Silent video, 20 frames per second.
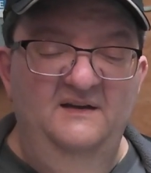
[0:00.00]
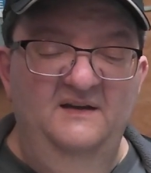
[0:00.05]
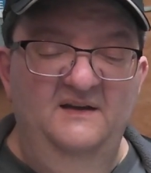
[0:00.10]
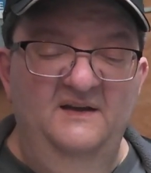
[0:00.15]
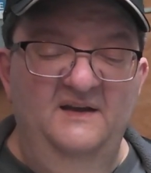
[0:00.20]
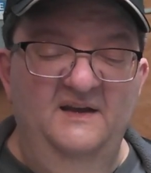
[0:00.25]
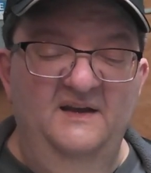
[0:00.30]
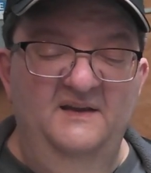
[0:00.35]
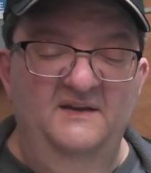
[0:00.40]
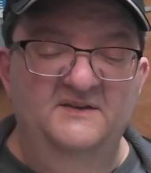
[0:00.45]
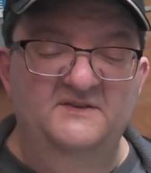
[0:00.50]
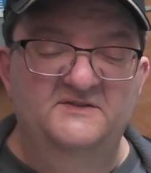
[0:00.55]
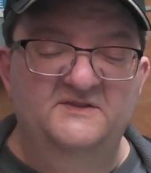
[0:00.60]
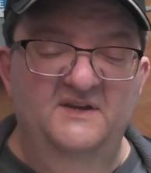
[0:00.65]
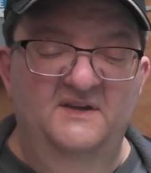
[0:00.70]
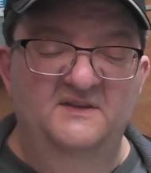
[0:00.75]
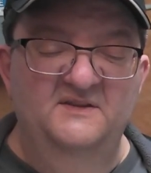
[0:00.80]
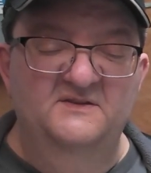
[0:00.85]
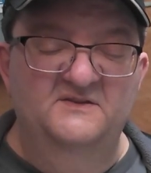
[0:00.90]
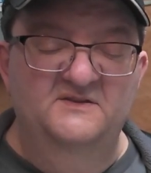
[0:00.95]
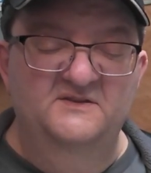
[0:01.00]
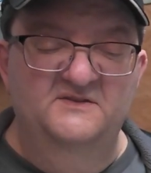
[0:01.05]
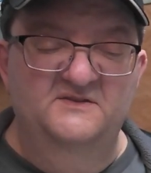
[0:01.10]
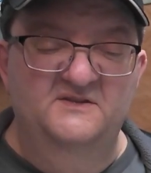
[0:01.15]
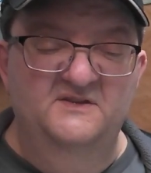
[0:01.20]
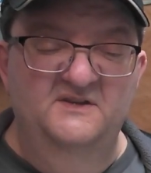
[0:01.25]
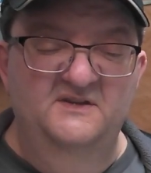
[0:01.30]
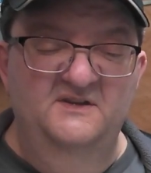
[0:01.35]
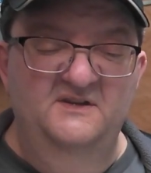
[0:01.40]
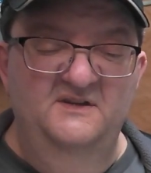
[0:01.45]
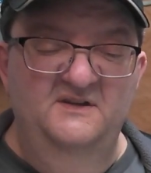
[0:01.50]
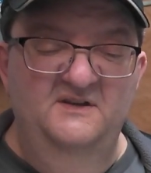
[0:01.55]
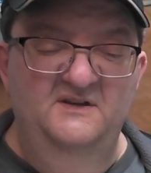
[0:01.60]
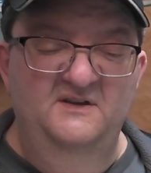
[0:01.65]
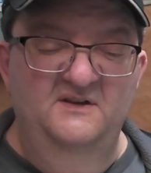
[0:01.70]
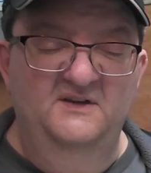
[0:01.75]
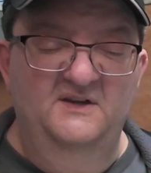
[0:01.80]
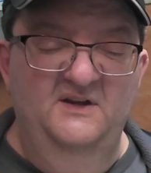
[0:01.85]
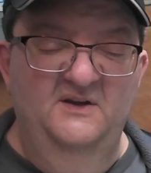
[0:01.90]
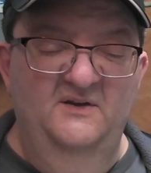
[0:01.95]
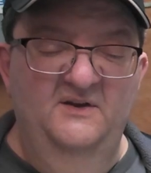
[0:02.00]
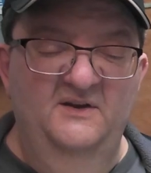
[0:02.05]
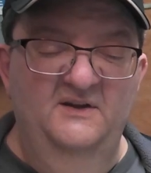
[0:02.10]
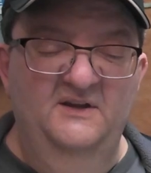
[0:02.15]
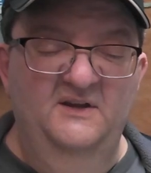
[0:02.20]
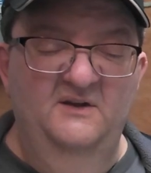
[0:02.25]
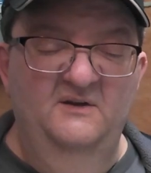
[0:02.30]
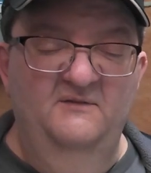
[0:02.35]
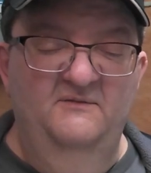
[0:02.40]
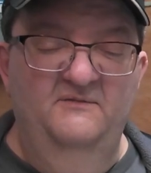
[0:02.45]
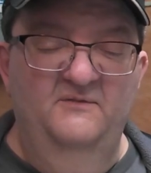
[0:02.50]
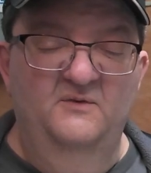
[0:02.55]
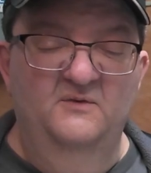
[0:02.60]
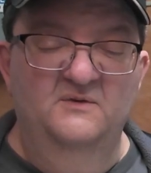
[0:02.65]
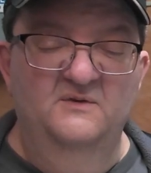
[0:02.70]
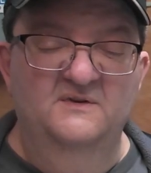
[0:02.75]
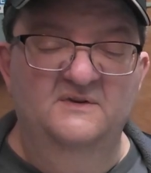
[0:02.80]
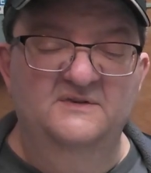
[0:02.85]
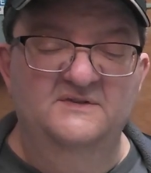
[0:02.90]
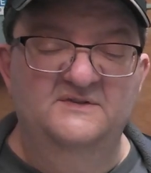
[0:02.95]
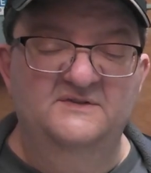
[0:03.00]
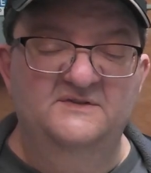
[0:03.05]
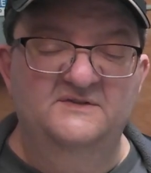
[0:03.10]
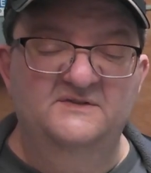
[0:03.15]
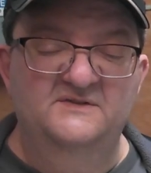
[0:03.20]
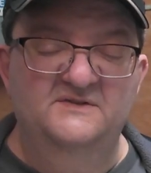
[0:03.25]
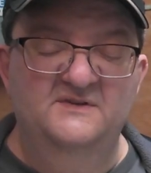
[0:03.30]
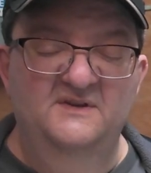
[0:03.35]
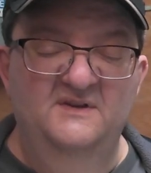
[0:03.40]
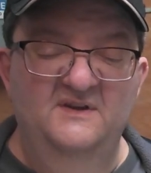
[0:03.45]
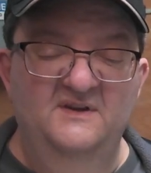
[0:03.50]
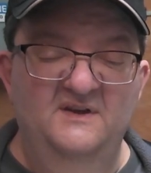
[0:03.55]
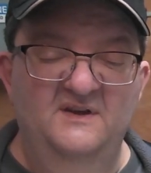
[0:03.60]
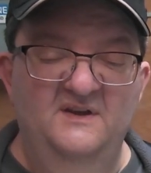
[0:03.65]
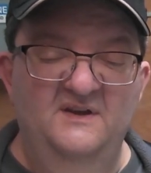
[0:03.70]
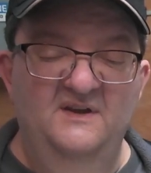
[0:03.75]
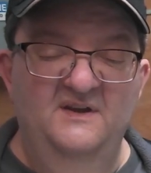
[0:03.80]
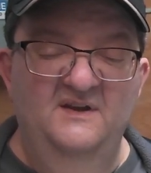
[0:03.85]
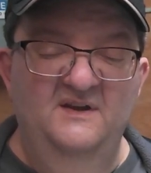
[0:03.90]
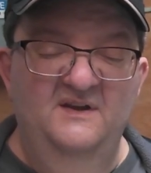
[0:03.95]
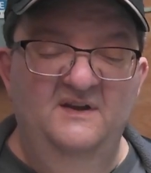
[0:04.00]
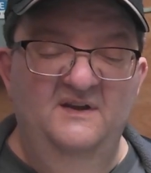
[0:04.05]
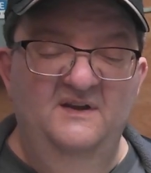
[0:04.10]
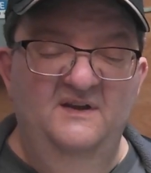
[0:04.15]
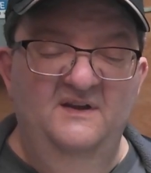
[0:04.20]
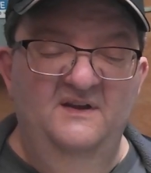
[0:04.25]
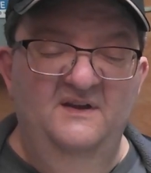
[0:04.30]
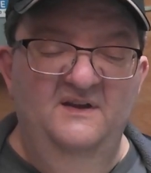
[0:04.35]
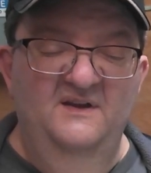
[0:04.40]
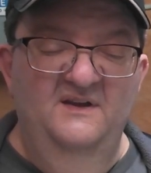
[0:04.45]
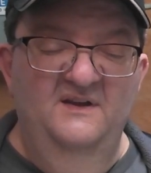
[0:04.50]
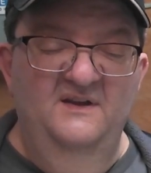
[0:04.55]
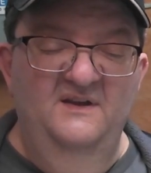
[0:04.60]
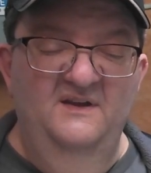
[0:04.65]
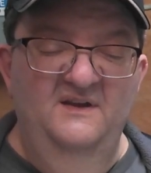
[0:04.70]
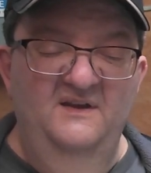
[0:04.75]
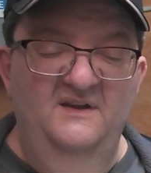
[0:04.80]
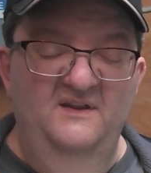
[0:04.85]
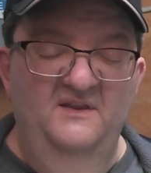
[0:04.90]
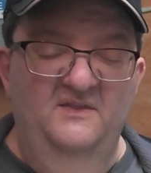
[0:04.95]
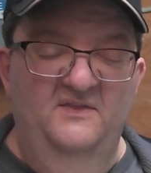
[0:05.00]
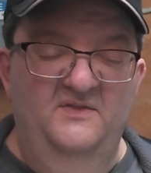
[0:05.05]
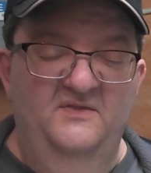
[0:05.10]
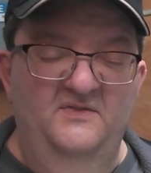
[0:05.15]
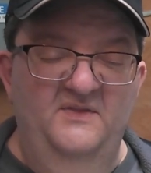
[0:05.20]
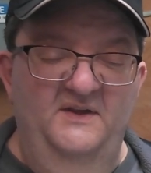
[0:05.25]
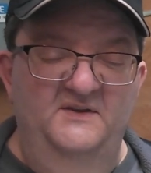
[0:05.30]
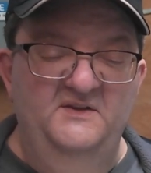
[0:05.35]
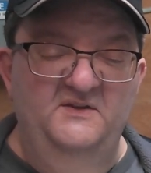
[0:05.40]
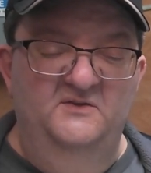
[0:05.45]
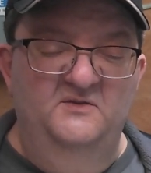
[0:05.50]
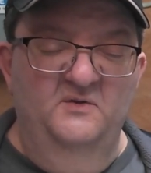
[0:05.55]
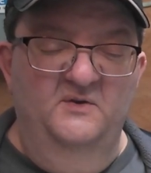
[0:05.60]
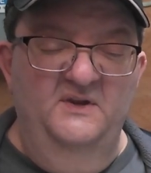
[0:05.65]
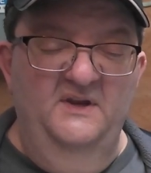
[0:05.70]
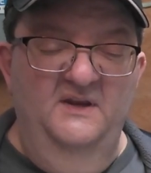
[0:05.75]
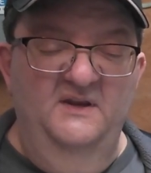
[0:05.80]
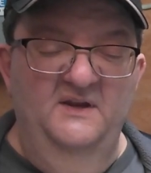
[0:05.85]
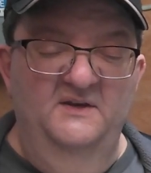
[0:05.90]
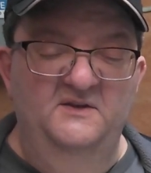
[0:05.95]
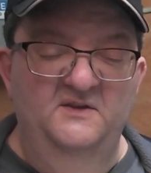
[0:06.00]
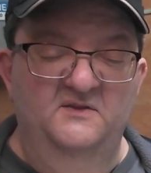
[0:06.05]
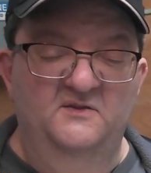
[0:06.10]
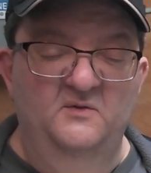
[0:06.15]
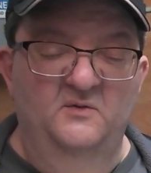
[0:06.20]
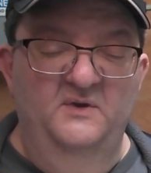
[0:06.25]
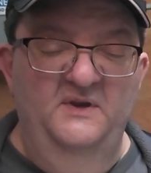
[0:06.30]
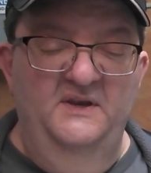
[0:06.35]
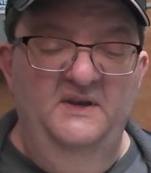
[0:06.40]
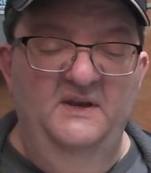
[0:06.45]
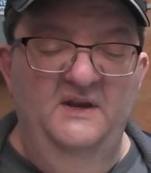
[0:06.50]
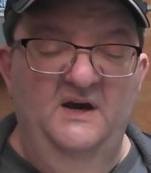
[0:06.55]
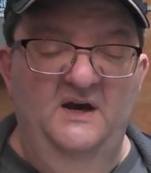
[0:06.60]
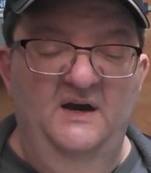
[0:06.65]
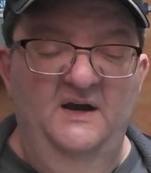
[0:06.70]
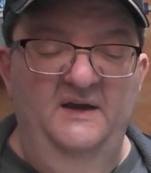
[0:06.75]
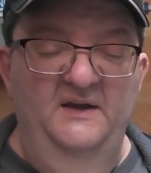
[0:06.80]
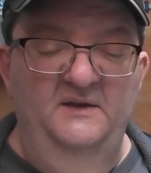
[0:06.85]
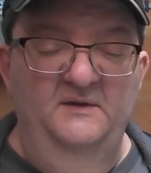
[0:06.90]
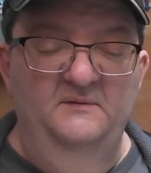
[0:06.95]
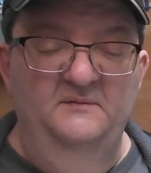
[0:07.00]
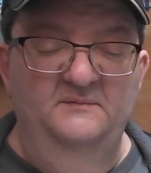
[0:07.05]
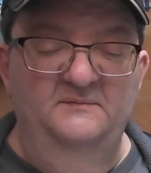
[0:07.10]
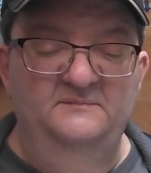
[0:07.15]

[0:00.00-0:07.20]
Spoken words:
And it's saying this is the Hungarian Air Force in 1938, 1939.